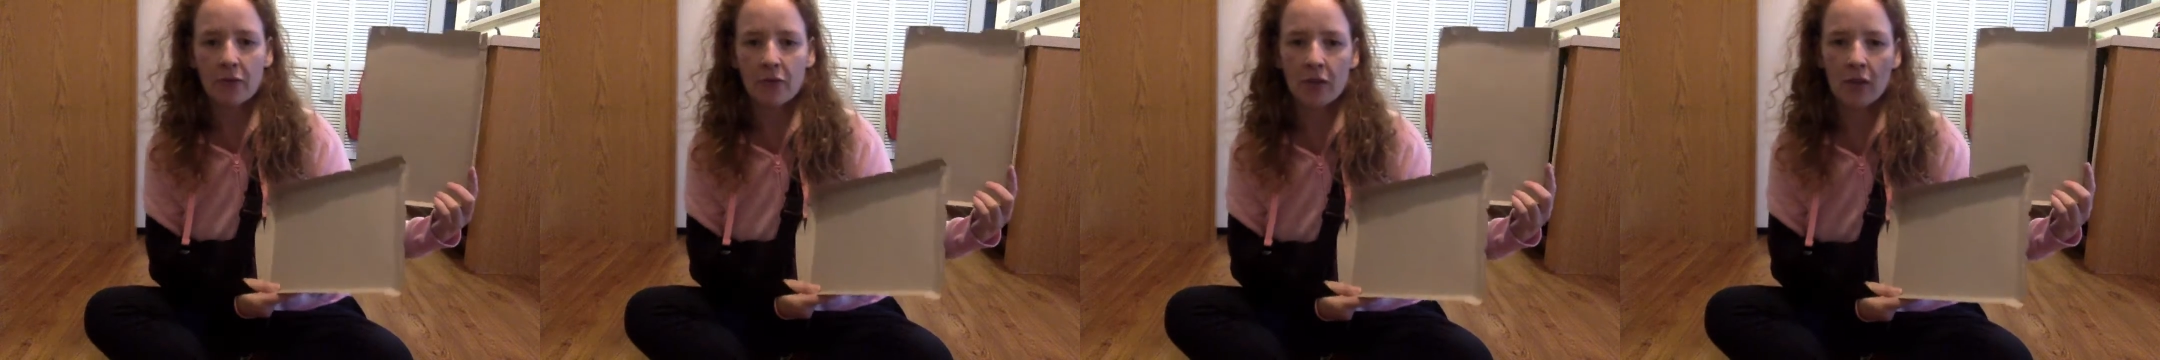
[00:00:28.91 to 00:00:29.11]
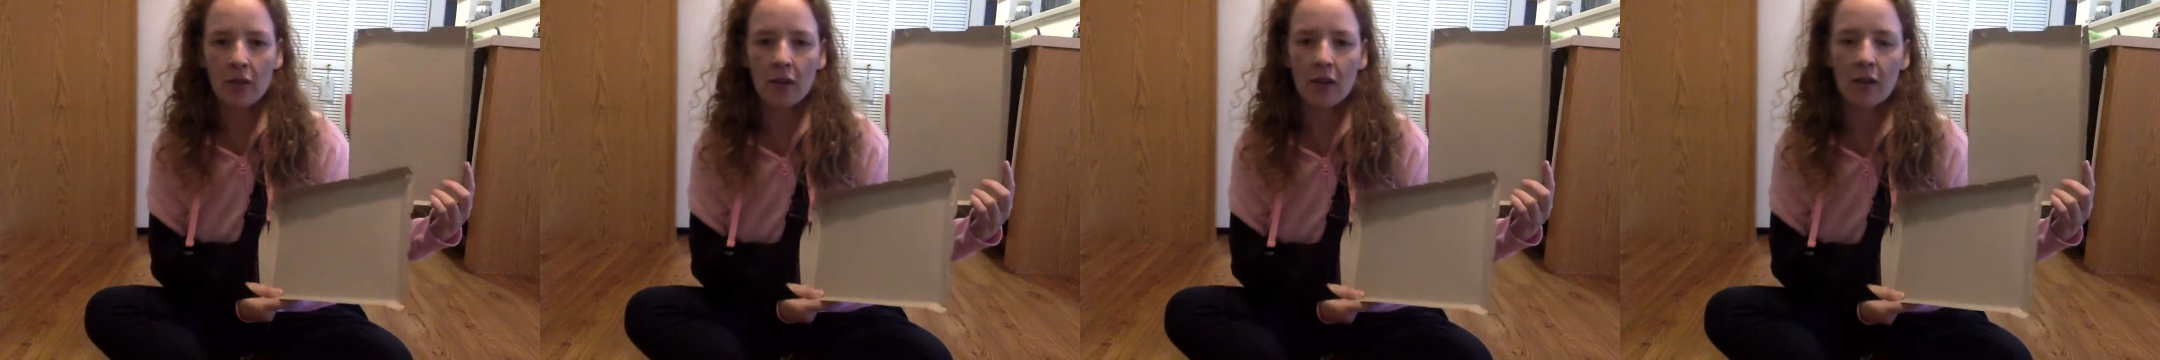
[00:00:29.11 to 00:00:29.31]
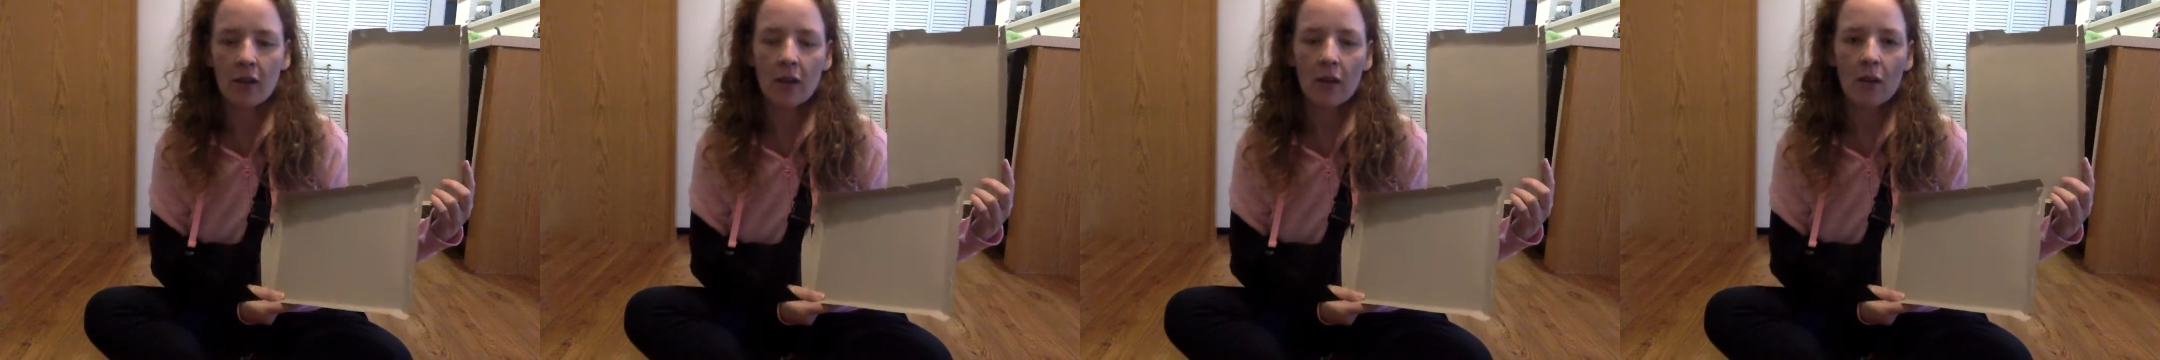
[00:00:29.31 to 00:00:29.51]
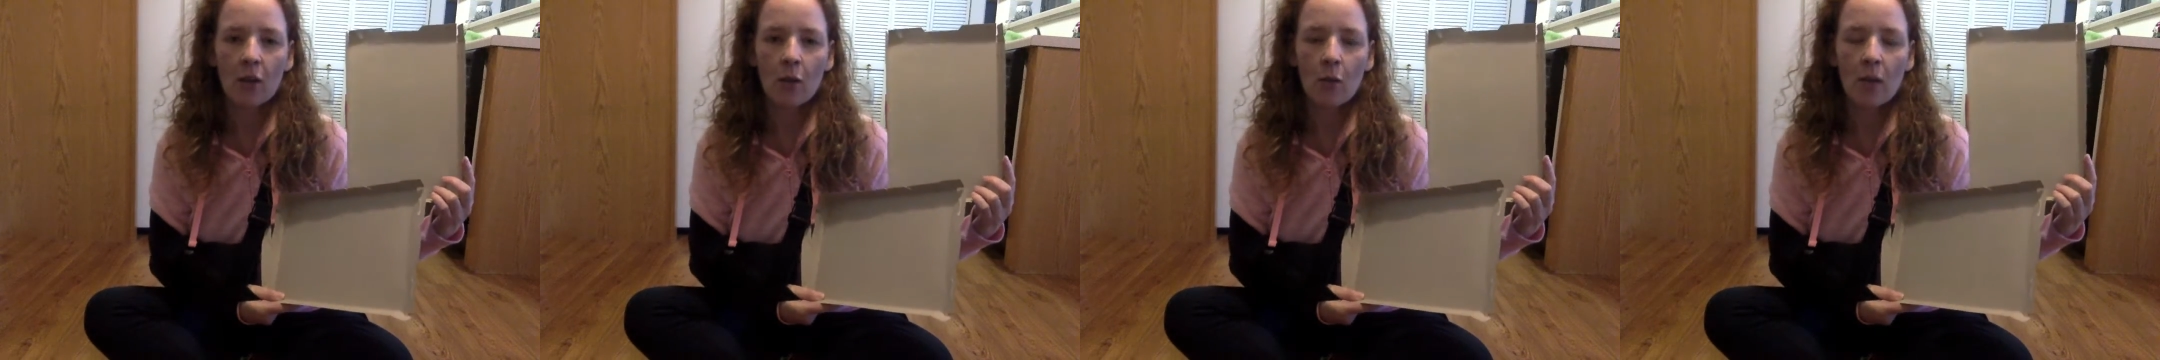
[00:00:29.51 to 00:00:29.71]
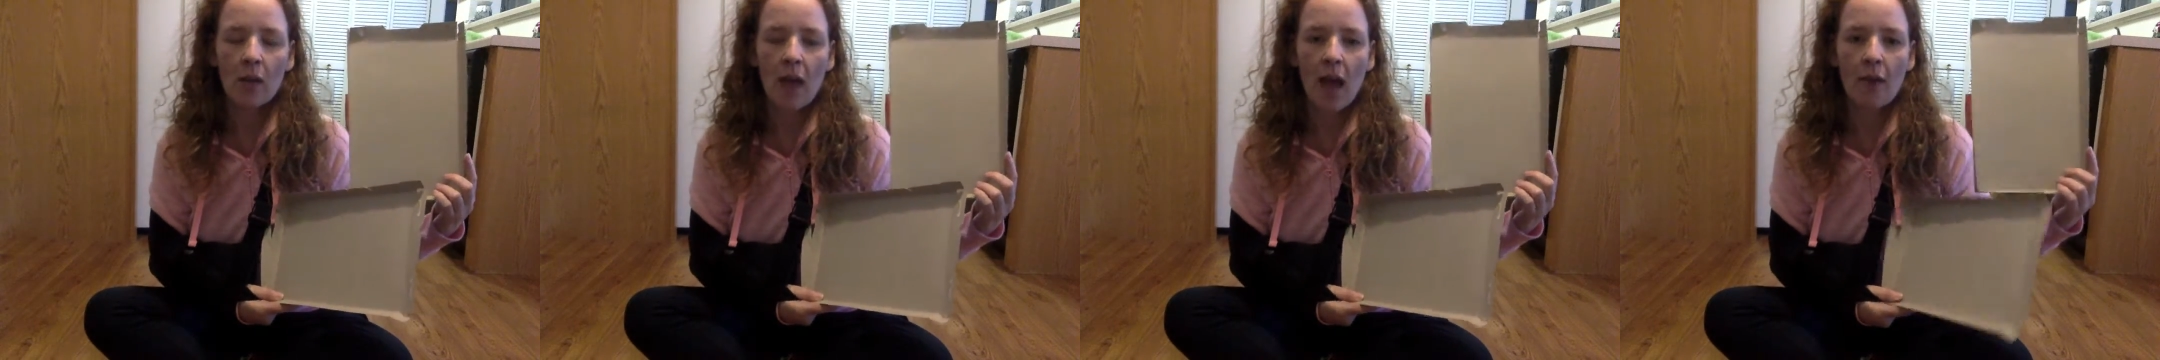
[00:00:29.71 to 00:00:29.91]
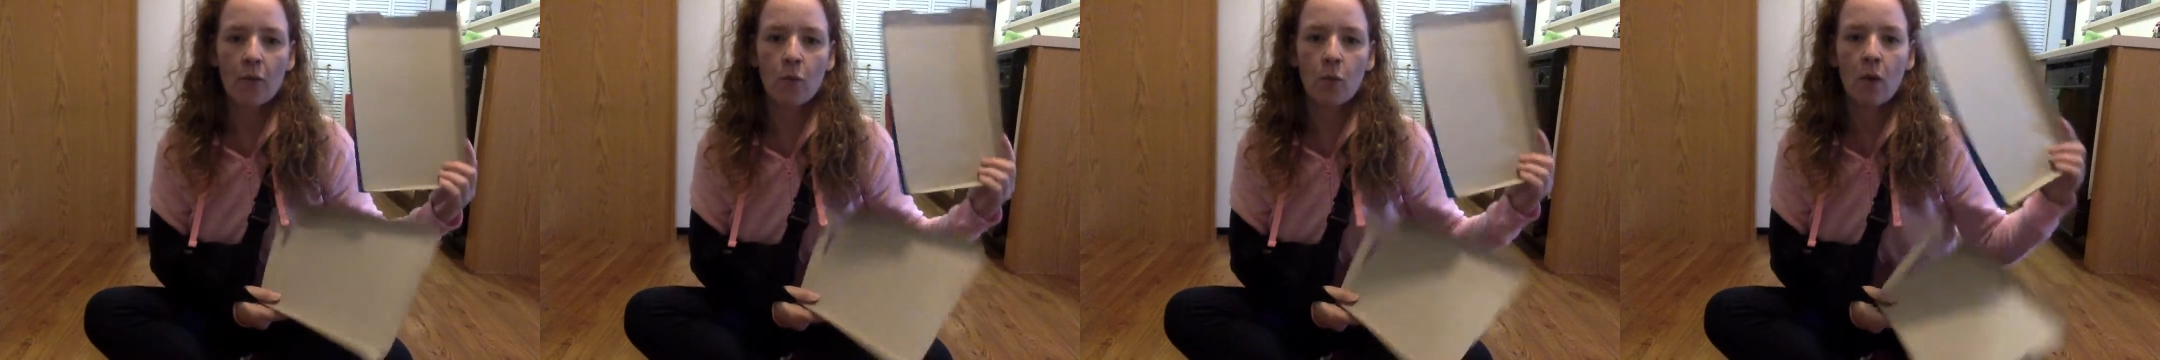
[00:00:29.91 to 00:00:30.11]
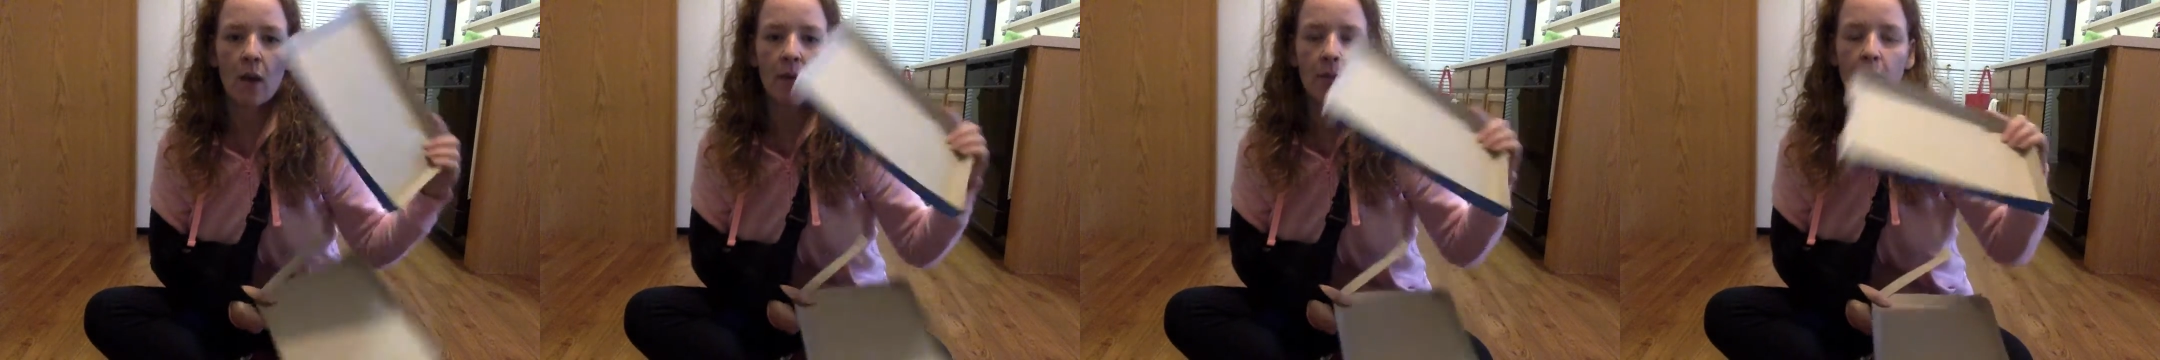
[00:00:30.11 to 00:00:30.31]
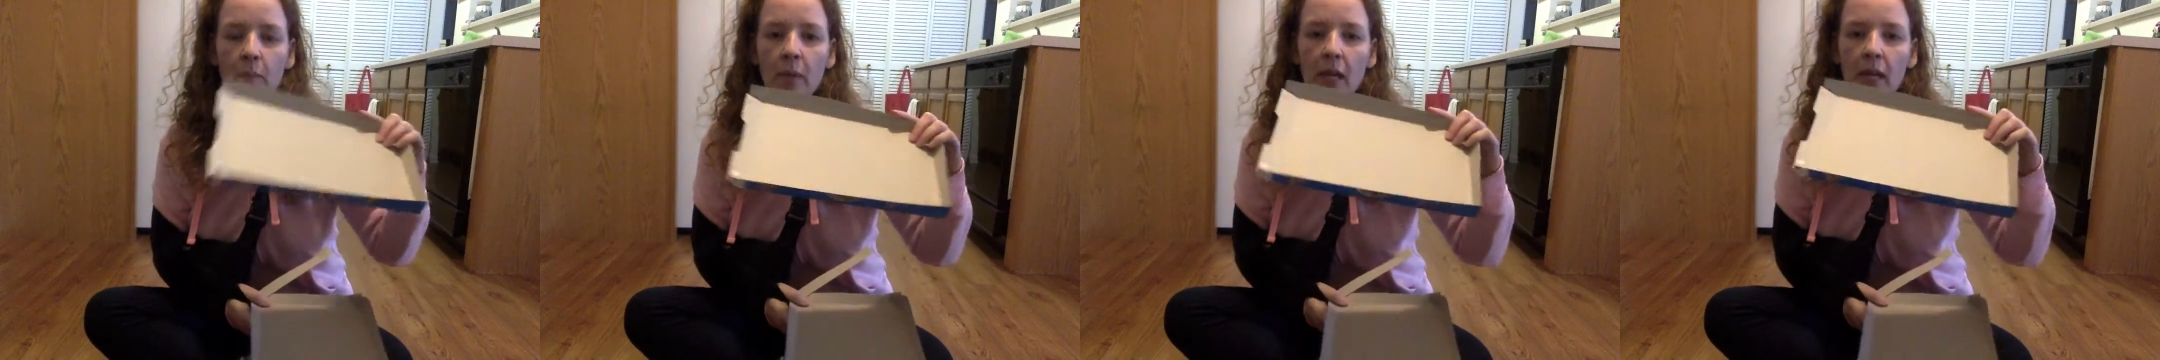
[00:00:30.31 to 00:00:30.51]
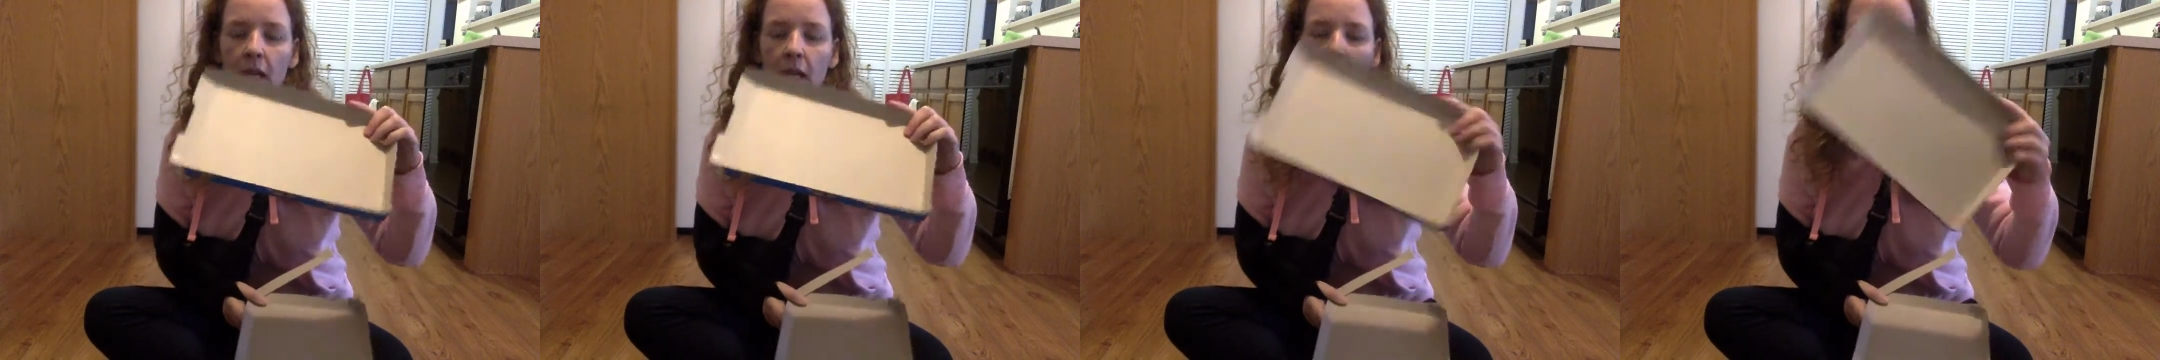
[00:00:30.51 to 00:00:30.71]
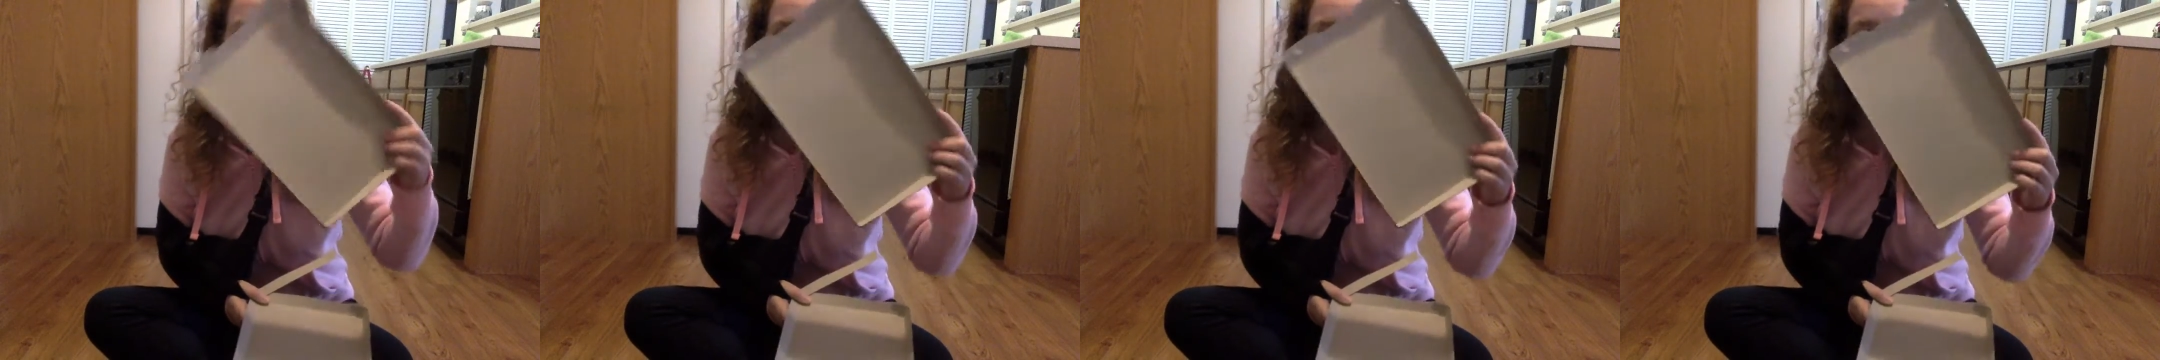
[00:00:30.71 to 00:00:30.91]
So we have one big